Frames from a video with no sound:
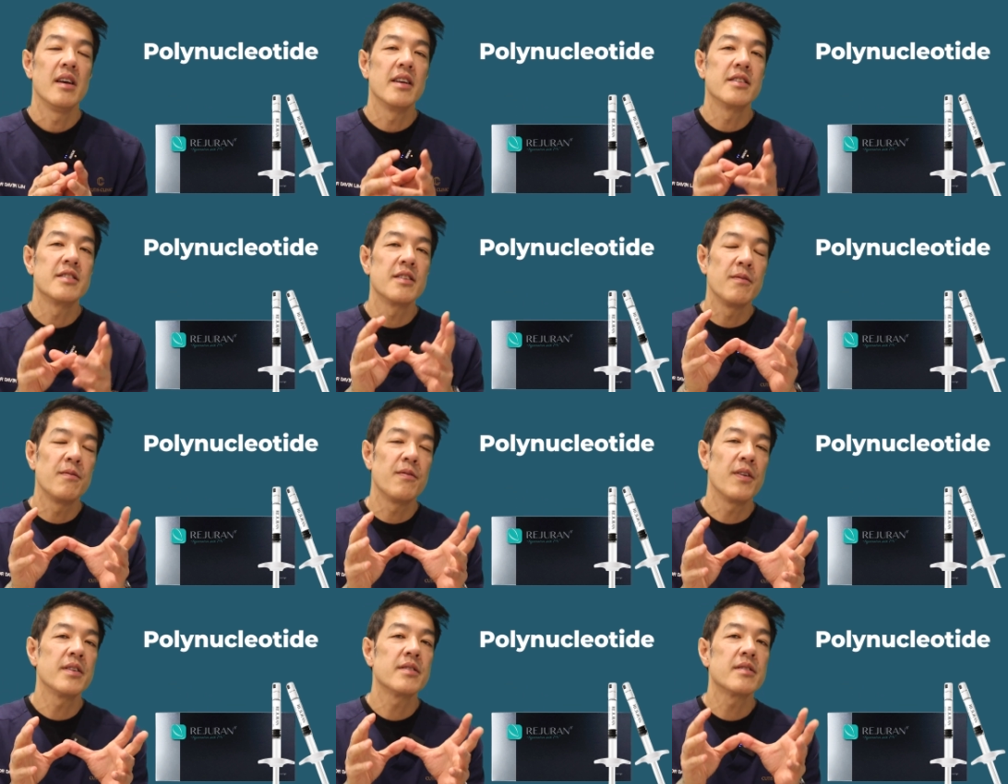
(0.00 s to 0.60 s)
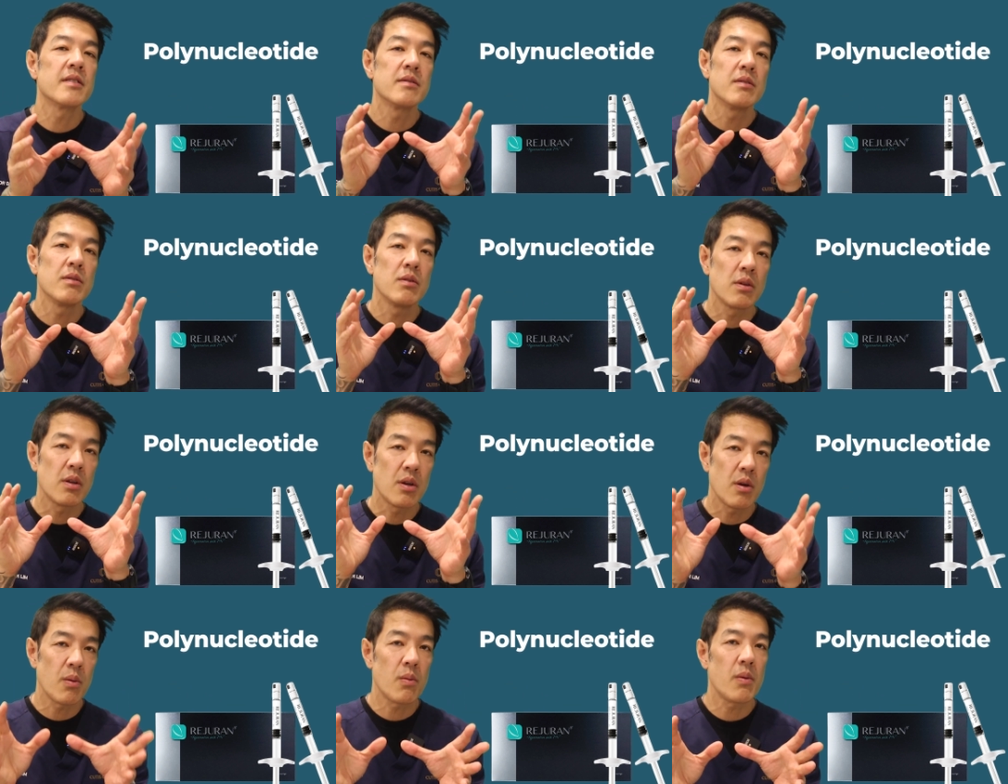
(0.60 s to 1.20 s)
It's invented
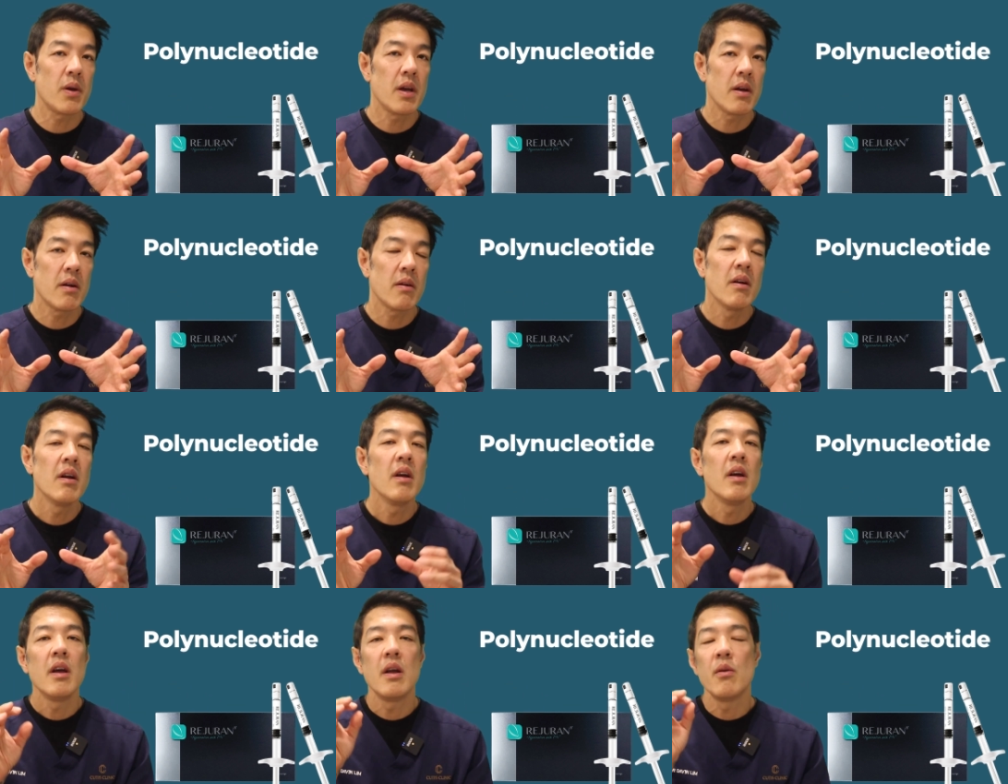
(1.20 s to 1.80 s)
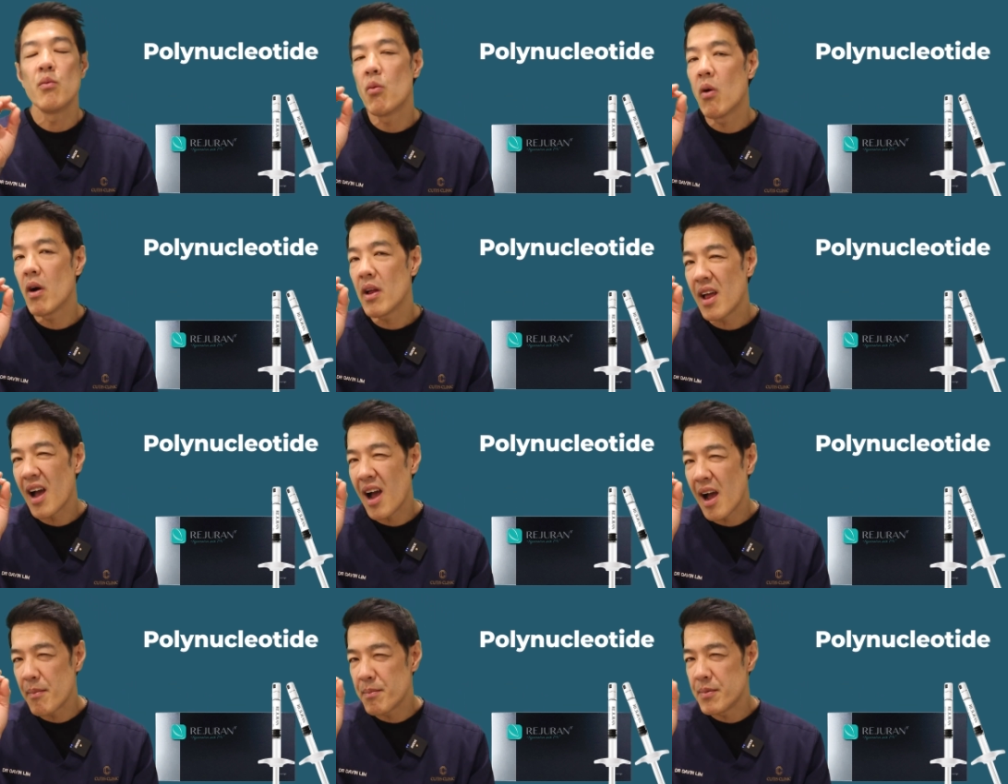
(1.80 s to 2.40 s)
in Korea, and
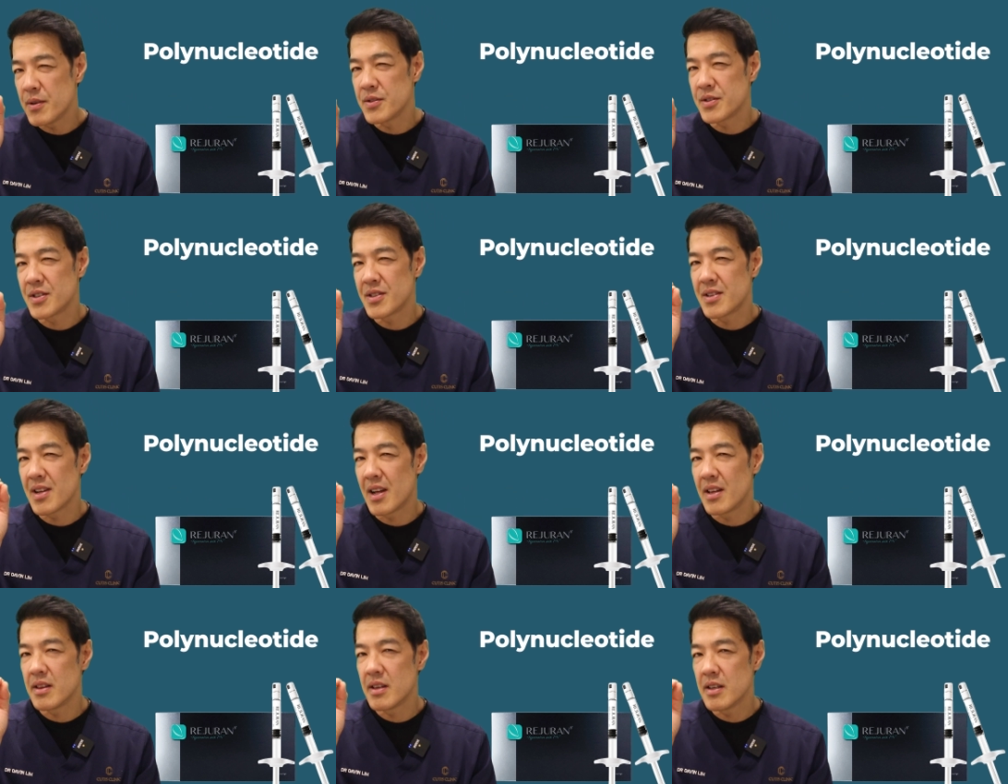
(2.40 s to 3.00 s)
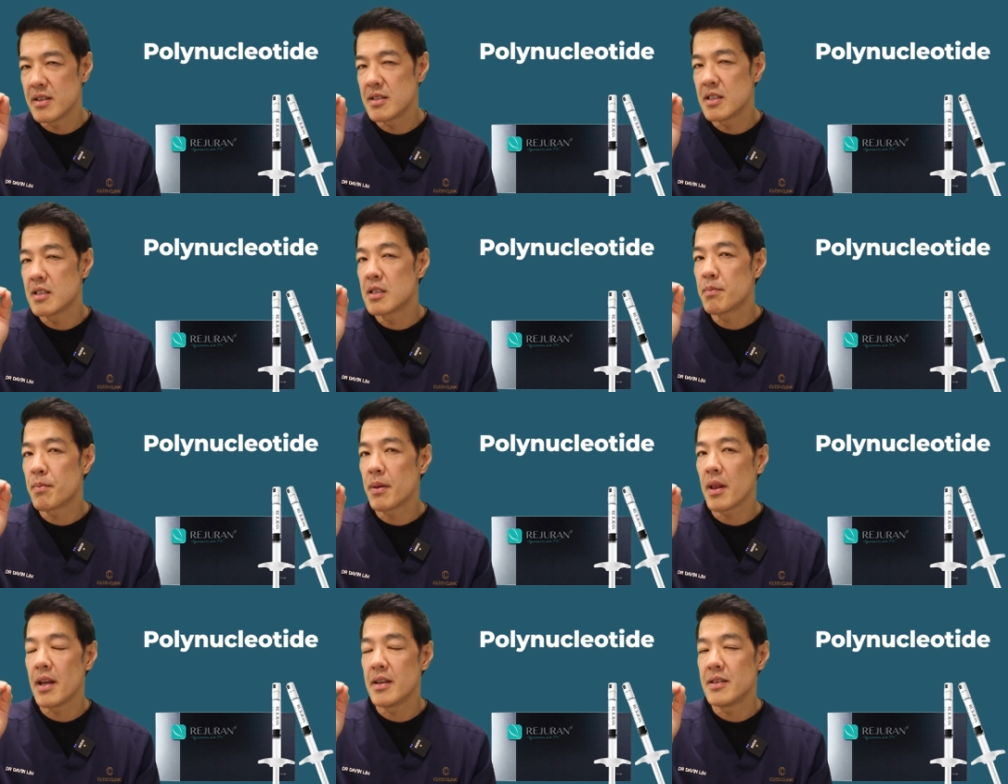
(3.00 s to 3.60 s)
what happens is that this
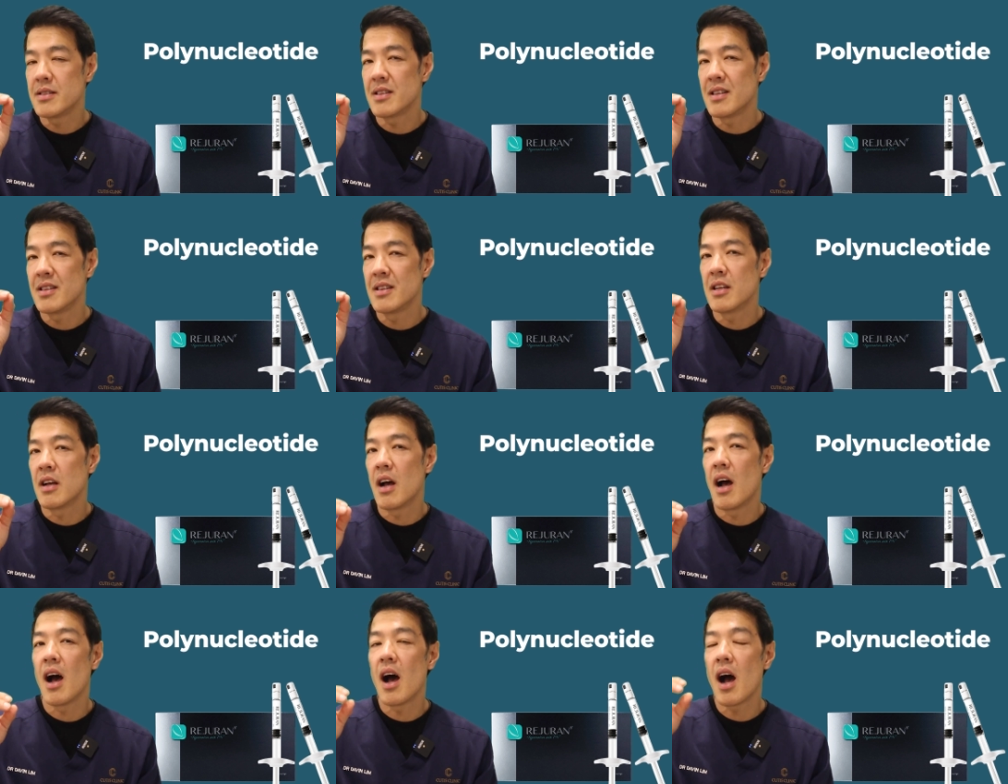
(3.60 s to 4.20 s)
is placed in the